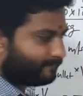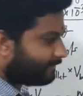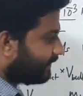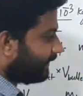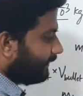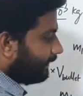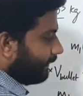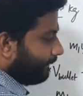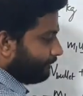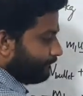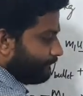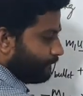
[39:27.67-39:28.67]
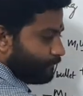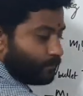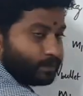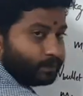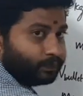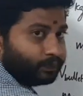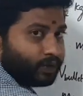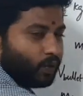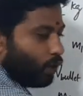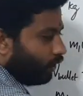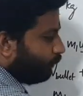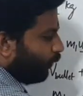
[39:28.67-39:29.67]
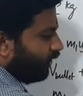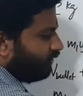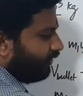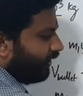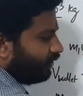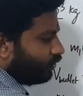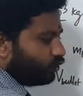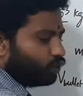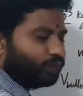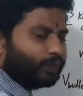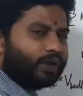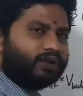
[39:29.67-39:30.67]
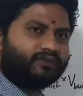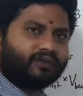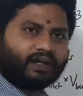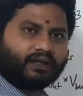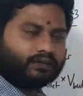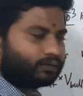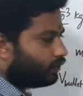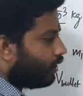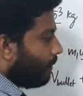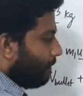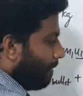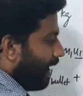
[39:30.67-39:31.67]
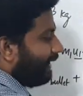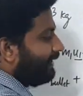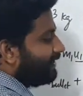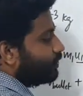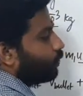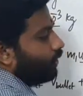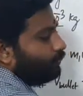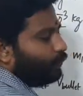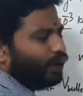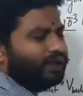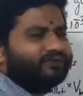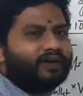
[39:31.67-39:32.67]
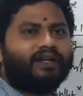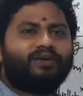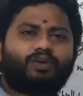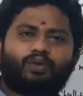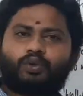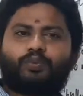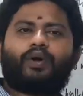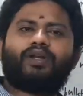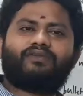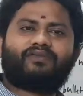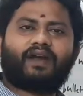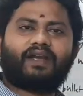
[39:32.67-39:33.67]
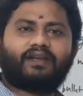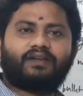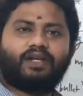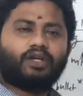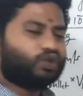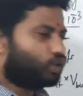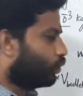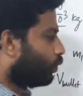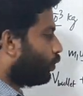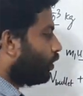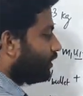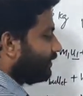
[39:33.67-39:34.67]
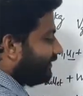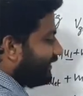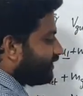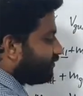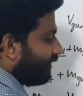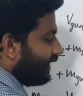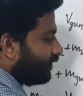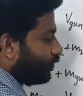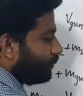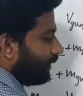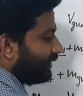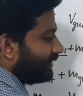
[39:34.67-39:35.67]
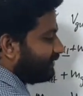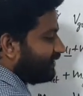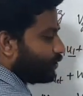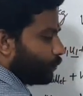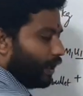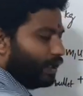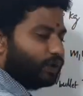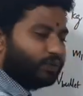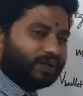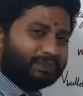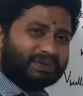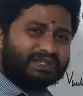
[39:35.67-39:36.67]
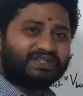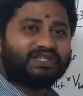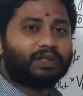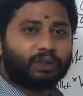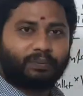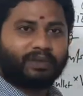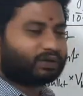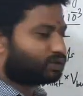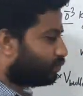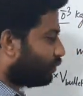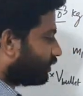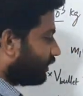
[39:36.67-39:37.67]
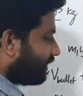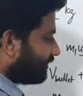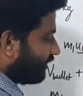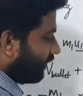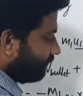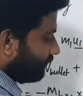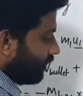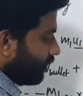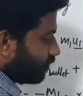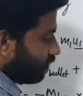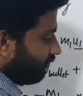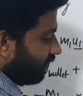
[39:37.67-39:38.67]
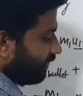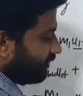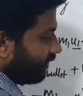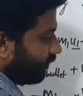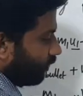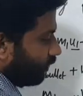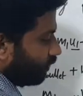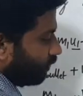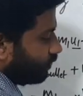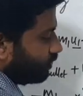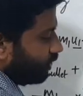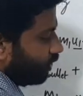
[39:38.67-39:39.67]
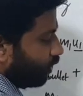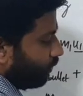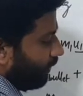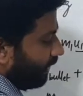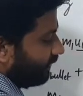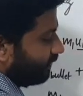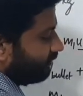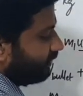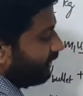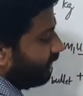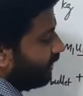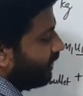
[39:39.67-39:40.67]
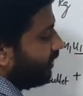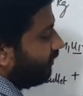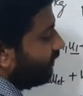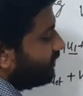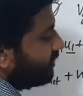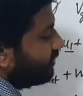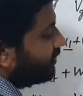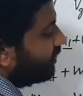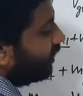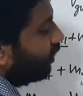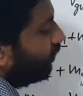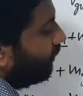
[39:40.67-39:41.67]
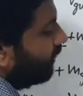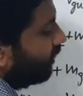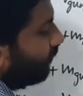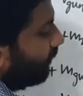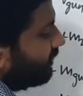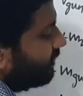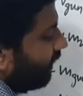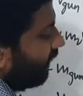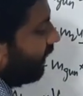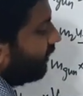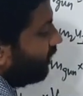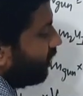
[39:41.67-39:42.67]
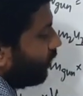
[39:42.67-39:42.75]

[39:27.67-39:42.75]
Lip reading: See here, 1.5 into 2.5 minus 1.5 into 2.5. So this value minus this value will be 0 because both are same. So v is equal to 0 by 3, which is 0 meter per second.